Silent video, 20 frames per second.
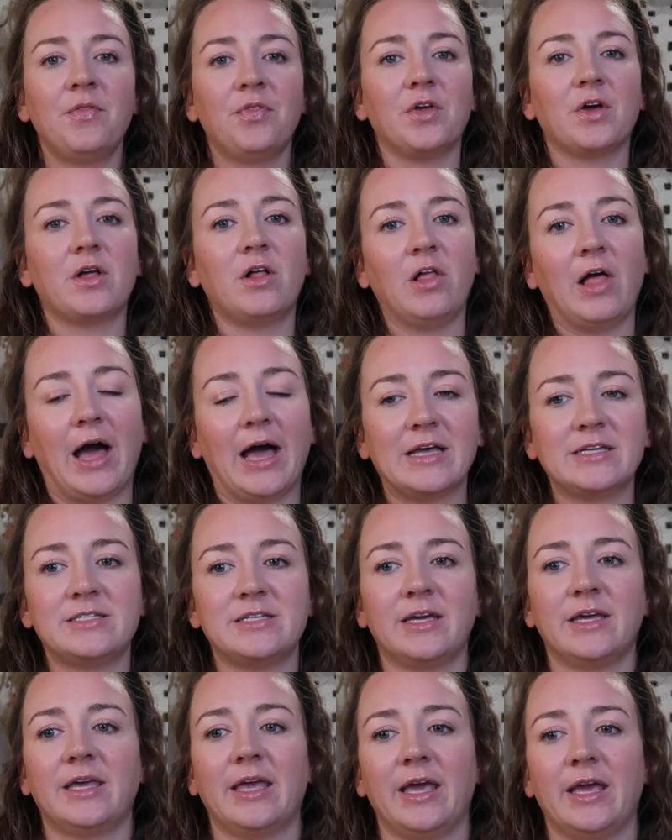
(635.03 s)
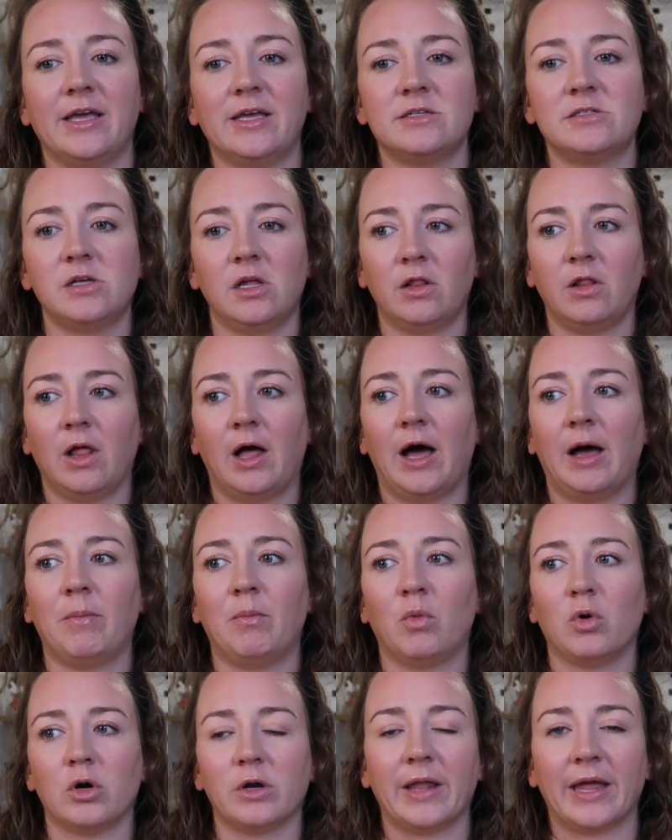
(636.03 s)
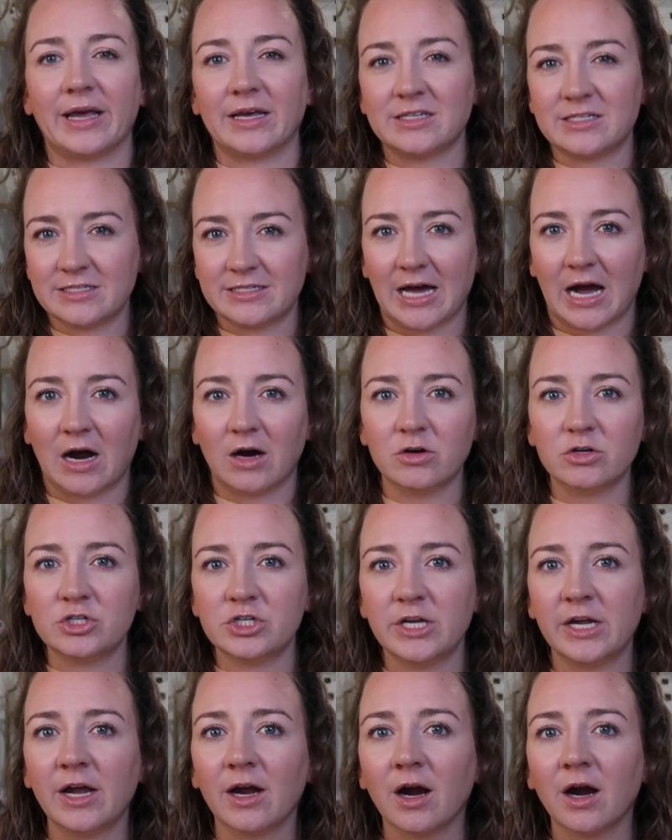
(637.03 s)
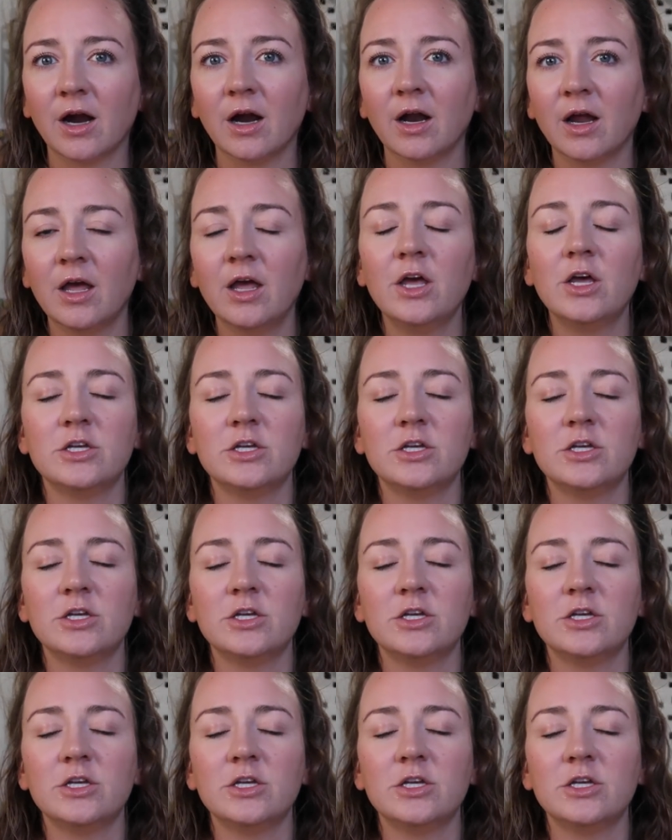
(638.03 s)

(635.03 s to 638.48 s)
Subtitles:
The classic is a lot more like slouchier,